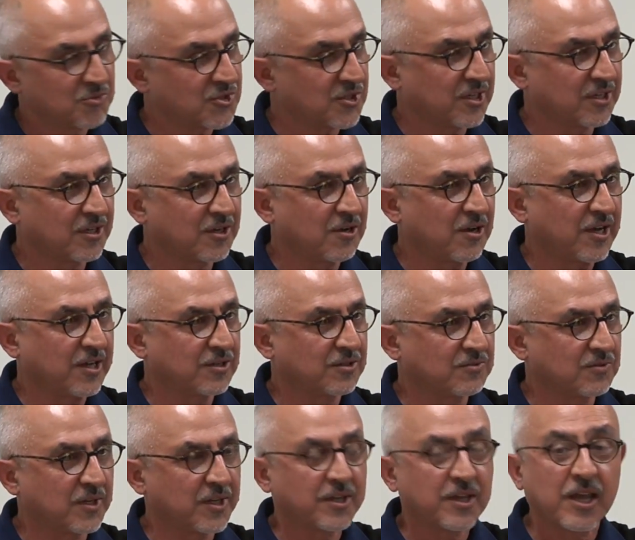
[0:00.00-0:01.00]
any kind
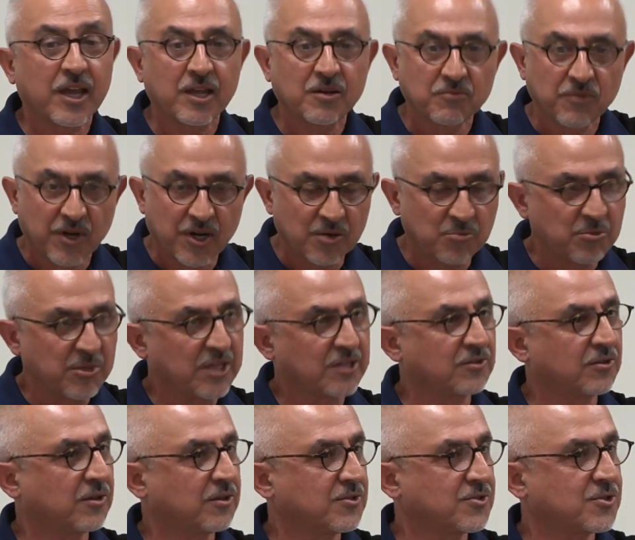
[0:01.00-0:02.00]
of like
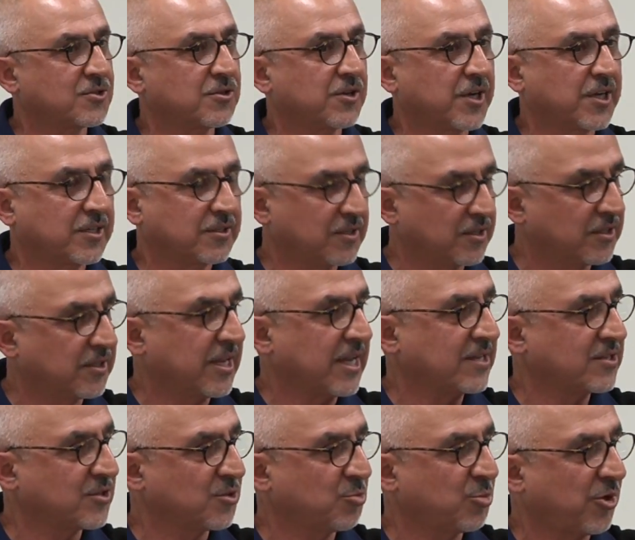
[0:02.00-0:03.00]
environmental strike, then
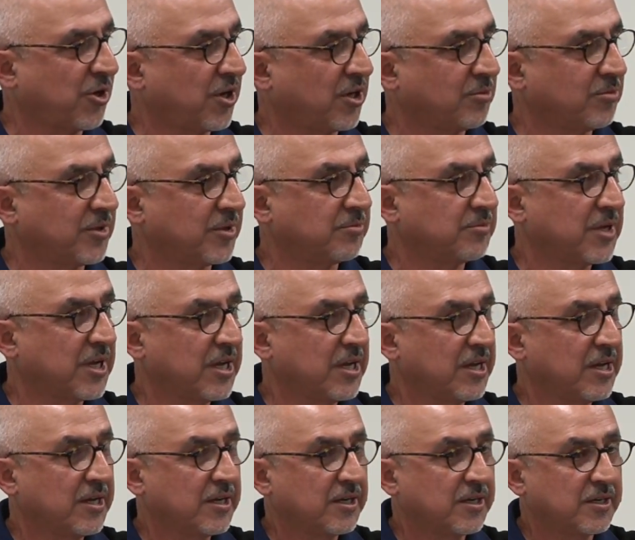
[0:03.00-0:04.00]
that's a problem.
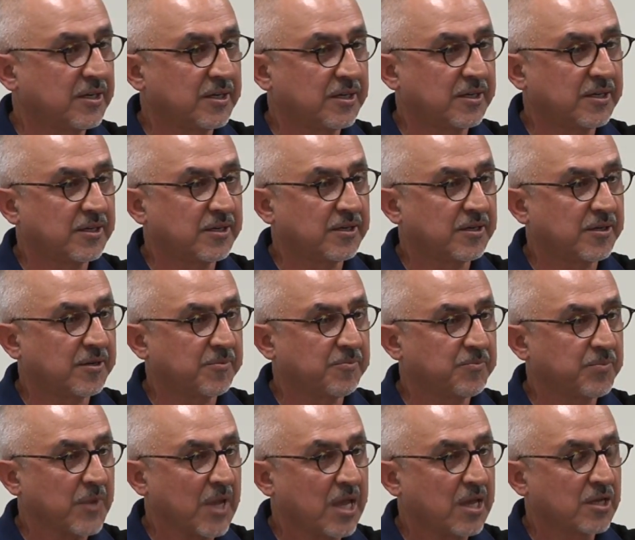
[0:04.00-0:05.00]

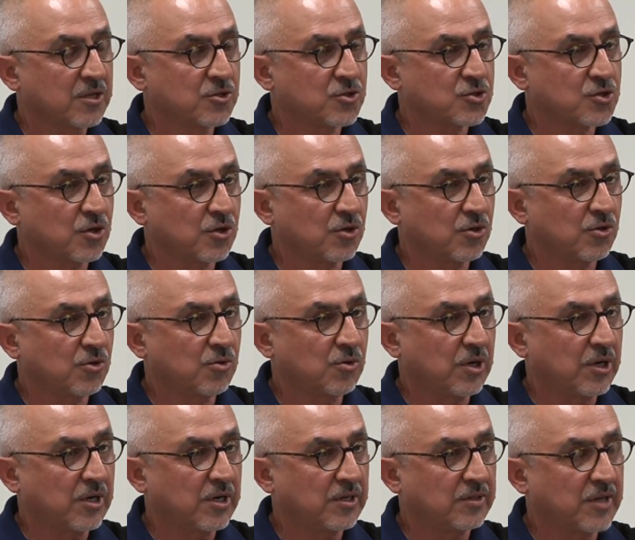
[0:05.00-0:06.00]
Um, so
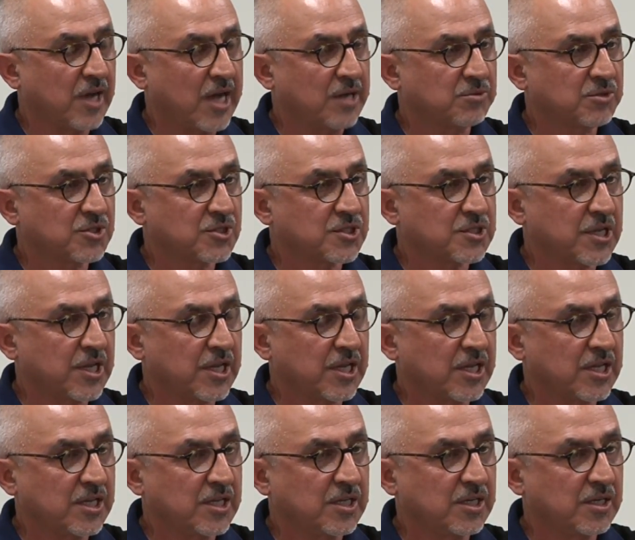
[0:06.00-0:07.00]
uh, I would
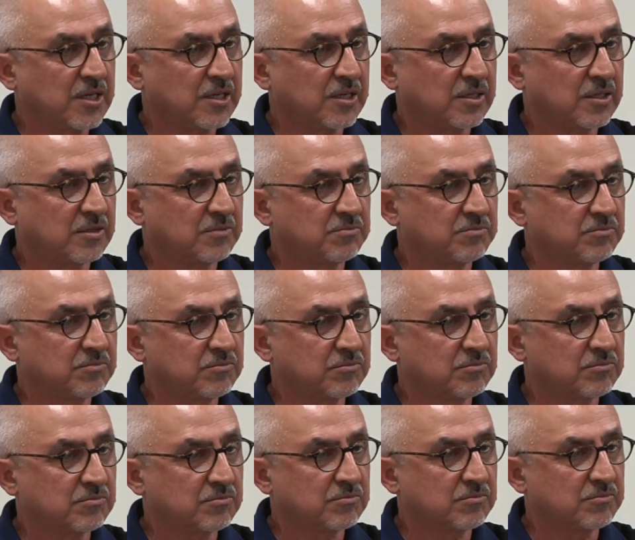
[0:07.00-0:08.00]
say um,
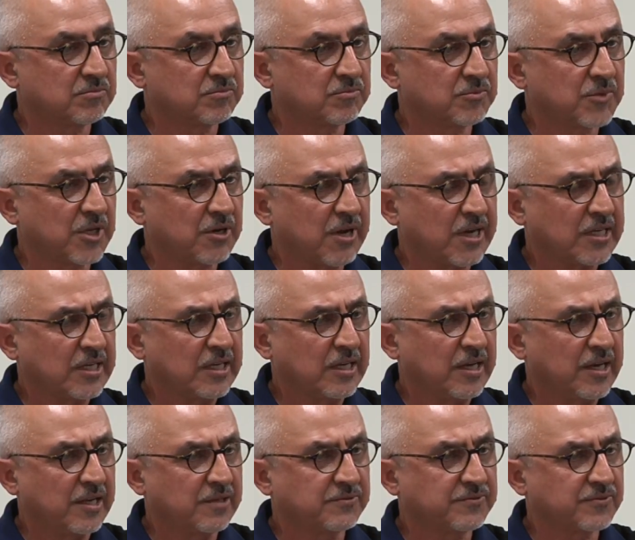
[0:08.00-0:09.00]
the Iranian
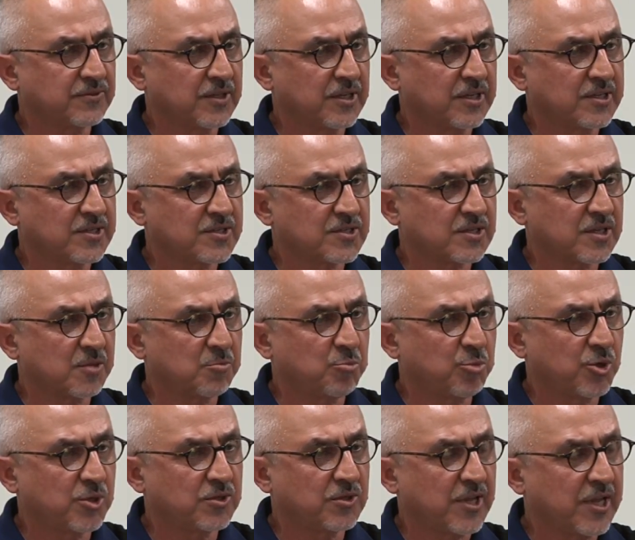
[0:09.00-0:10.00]
left is a
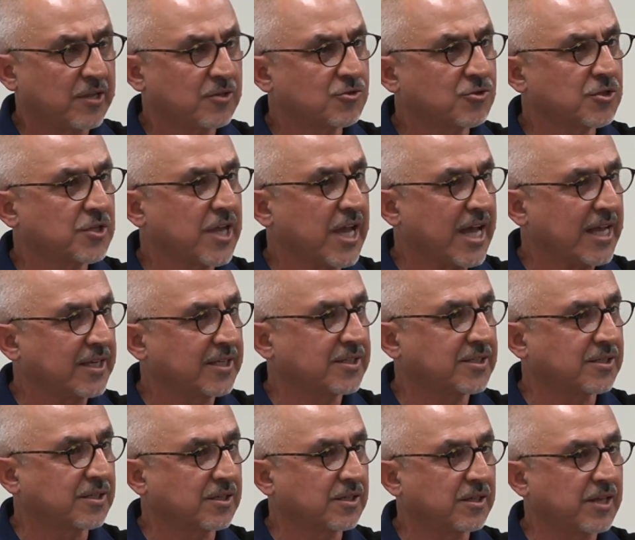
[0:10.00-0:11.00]

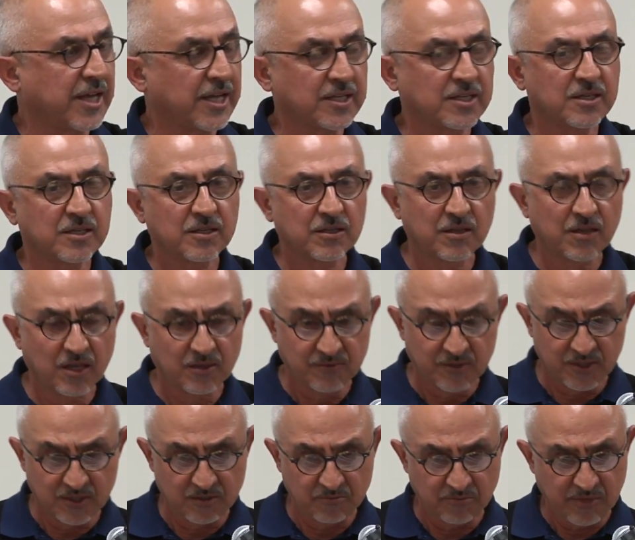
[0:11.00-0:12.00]
potentiality that
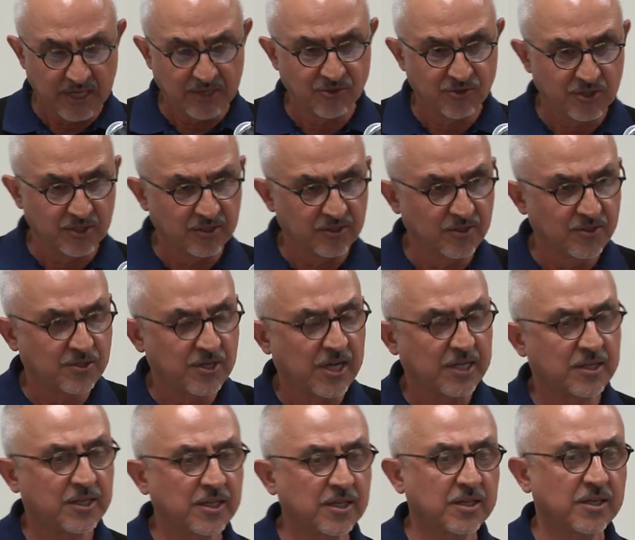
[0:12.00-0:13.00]
Kevan mentioned. This I
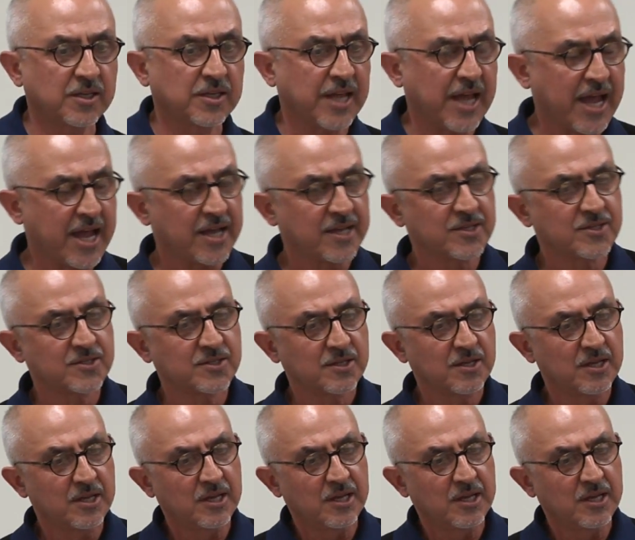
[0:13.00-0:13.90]
think it has